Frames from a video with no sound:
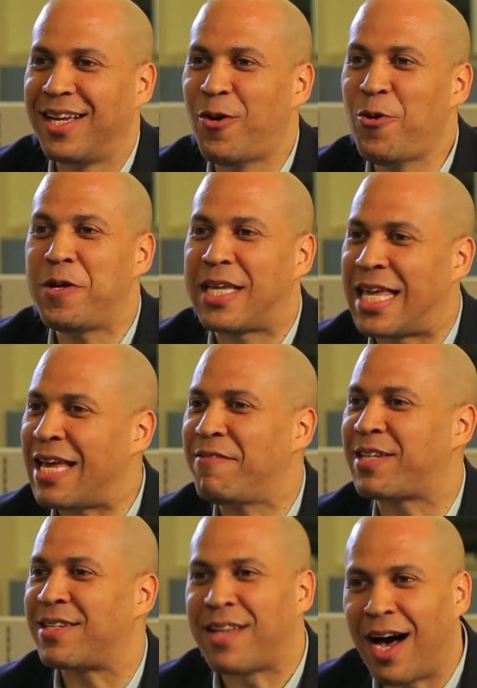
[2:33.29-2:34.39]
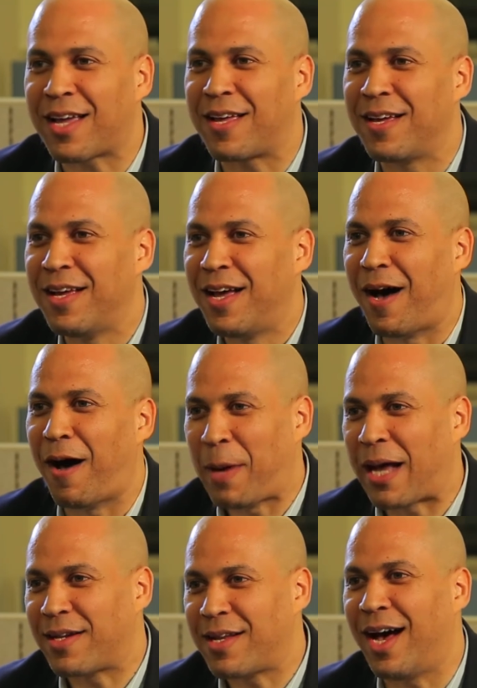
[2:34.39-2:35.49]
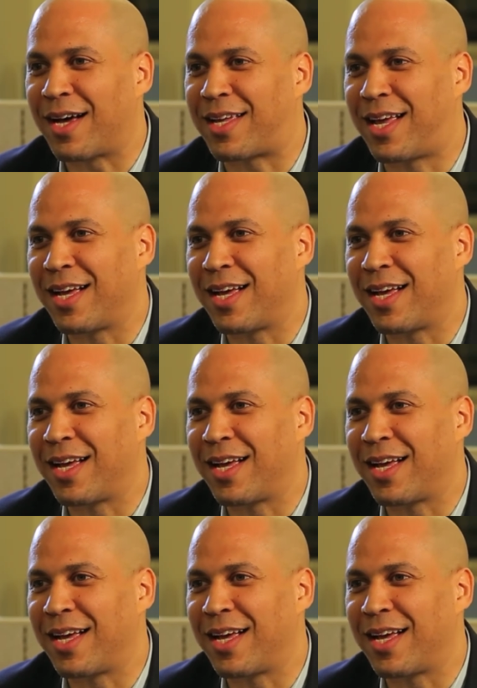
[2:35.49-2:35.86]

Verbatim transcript: Who gives a duck about a duck?